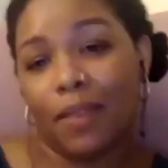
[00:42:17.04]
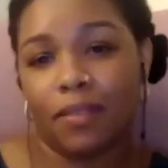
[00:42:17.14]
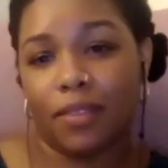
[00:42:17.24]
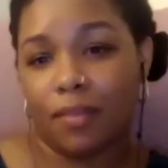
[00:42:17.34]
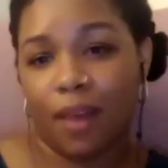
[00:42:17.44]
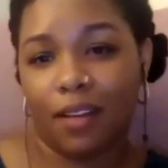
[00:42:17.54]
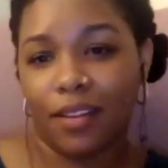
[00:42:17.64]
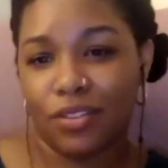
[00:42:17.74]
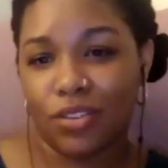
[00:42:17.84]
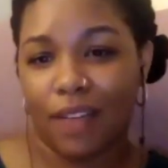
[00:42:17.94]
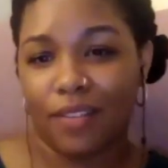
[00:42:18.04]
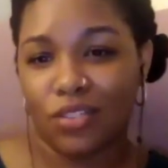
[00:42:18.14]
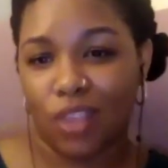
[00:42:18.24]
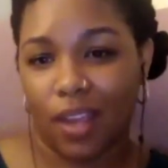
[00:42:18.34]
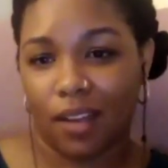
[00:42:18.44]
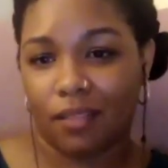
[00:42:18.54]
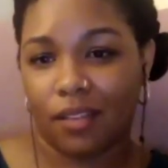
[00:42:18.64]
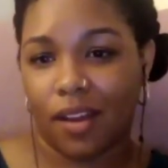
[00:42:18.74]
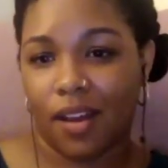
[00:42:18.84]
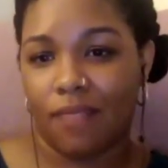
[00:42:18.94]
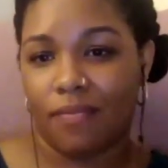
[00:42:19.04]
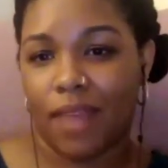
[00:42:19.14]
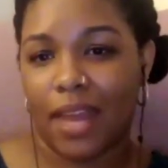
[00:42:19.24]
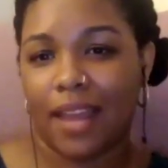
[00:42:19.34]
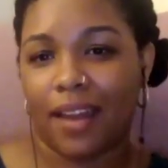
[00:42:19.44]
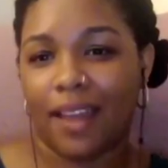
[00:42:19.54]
the, the model is challenging, um, and I, I